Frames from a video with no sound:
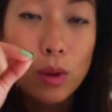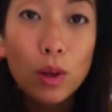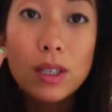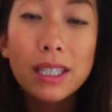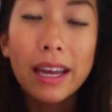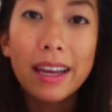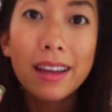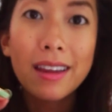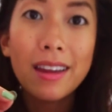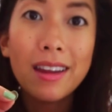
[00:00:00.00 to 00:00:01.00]
looks like
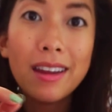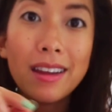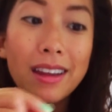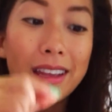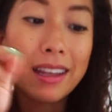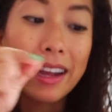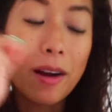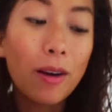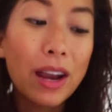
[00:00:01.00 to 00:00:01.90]
in like our